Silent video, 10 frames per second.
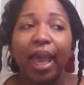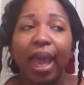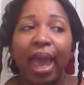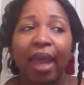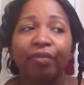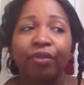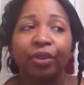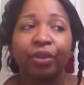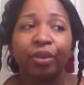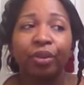
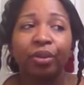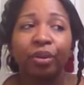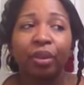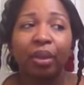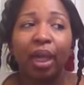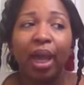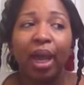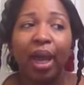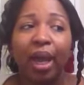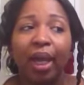after
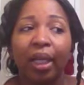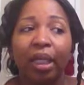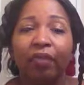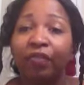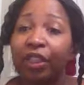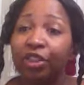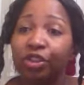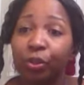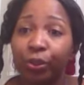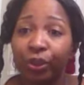I finish
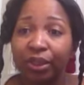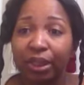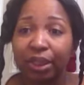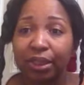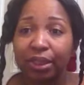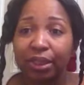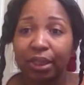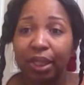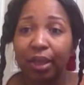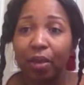the process.
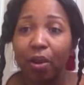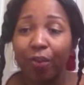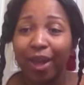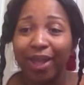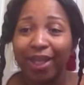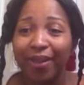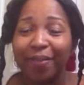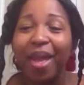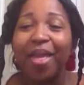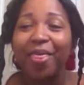Alrighty.
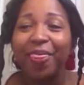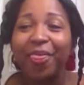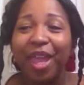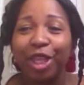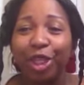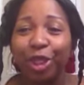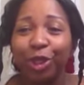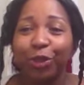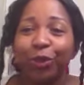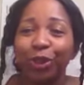Thank
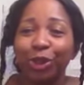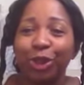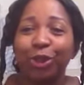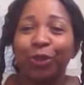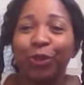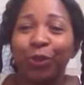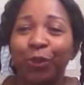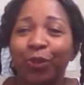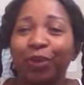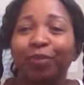you,
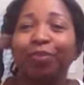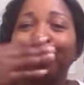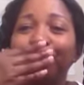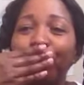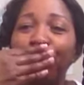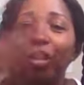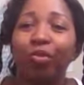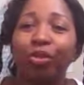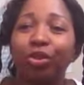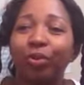YouTube.
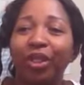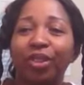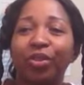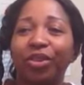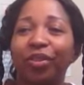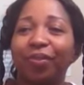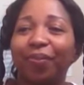Muchos besos.